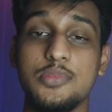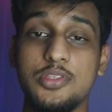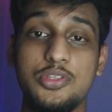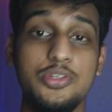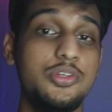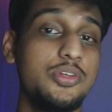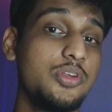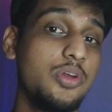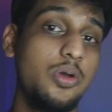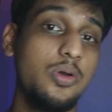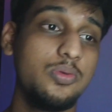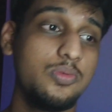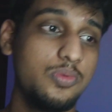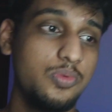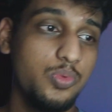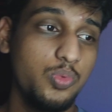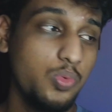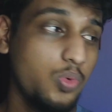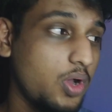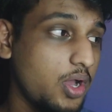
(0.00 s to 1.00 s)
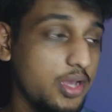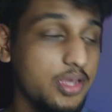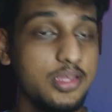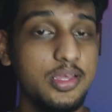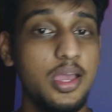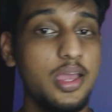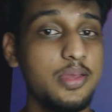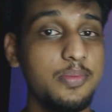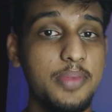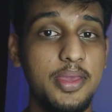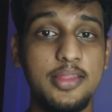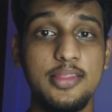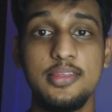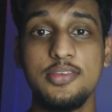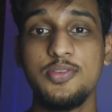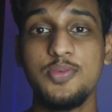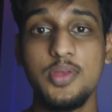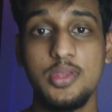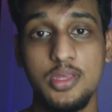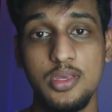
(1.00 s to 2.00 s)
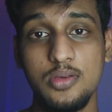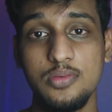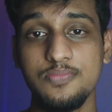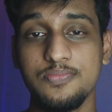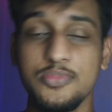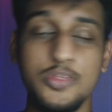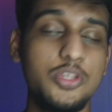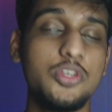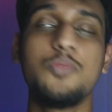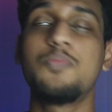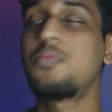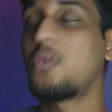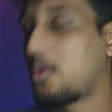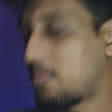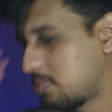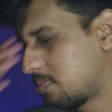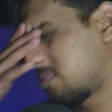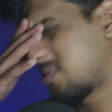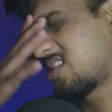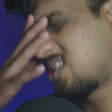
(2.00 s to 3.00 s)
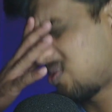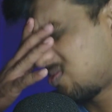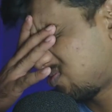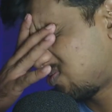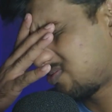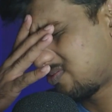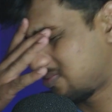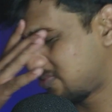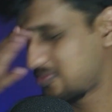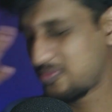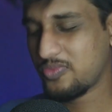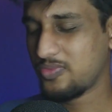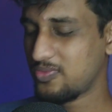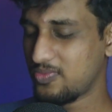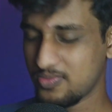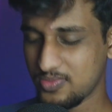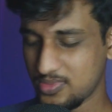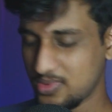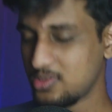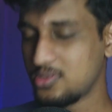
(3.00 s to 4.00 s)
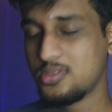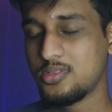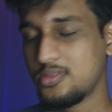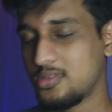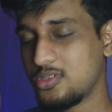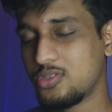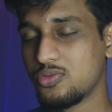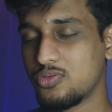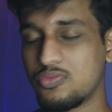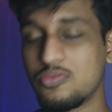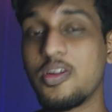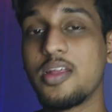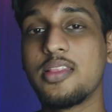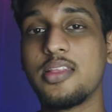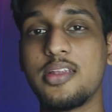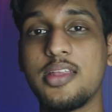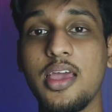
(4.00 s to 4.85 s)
Do you know why I made this video? You probably know. You read the